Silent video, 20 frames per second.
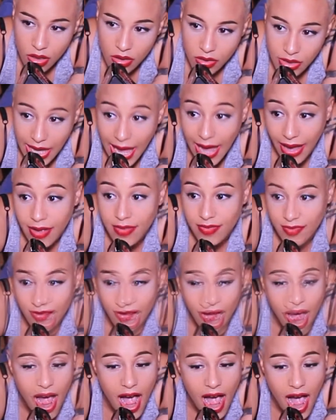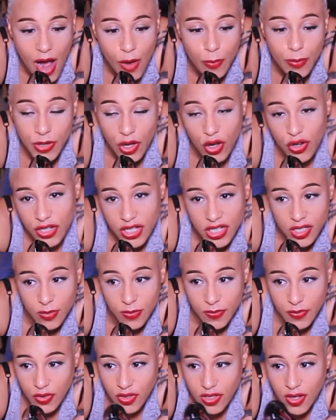Yeah, I'll be honest
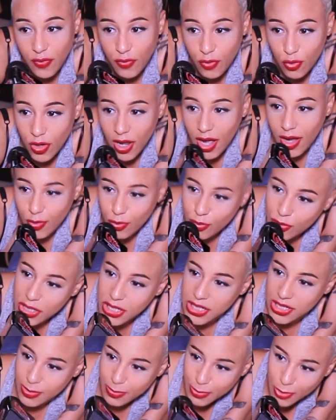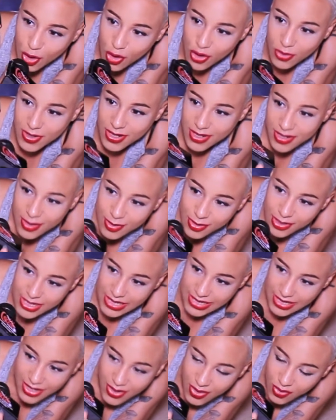with you because I feel like we need to be honest.
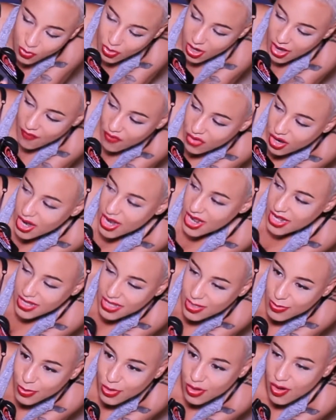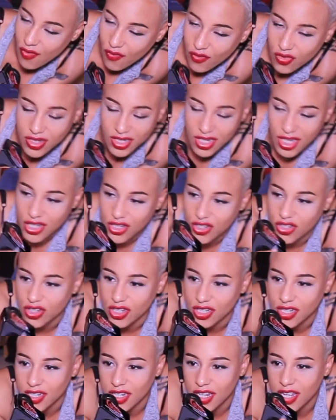We're having an intimate
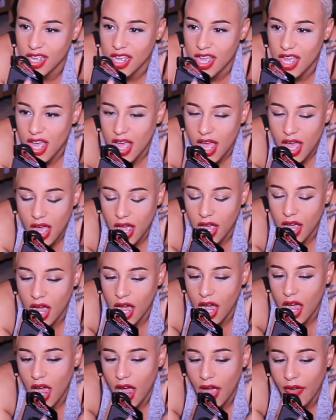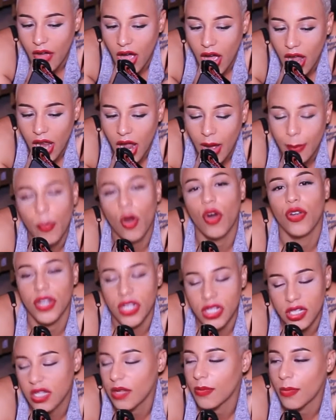conversation. And I'm
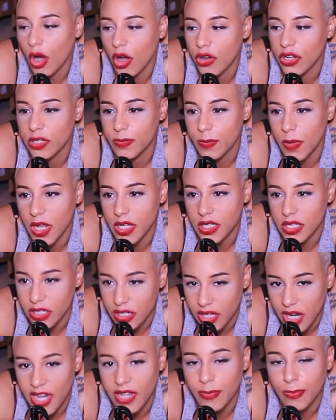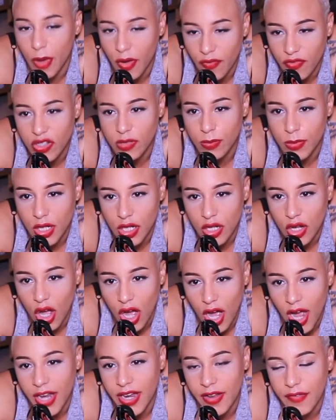honest. I'm an honest person. It bothers me a
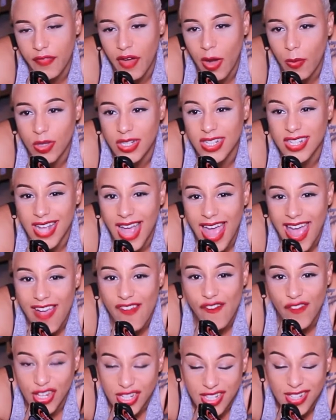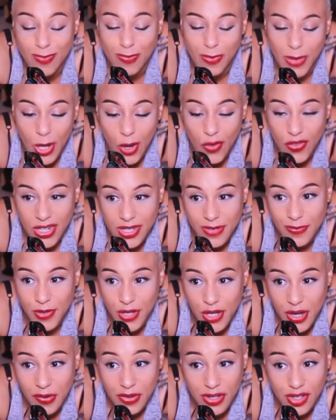lot. And if I was to ever be on this
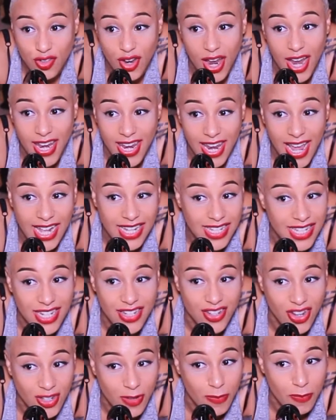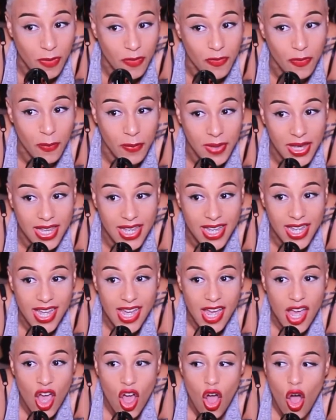video and try and lie and say it doesn't bother me,
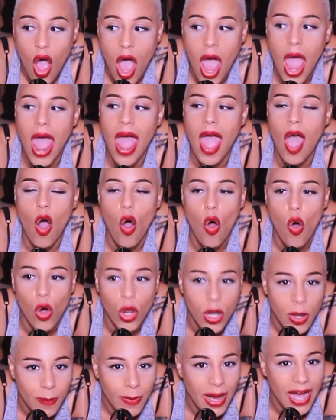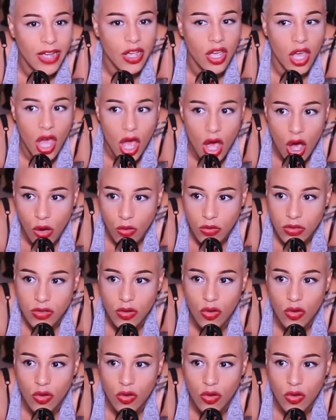all of my girls,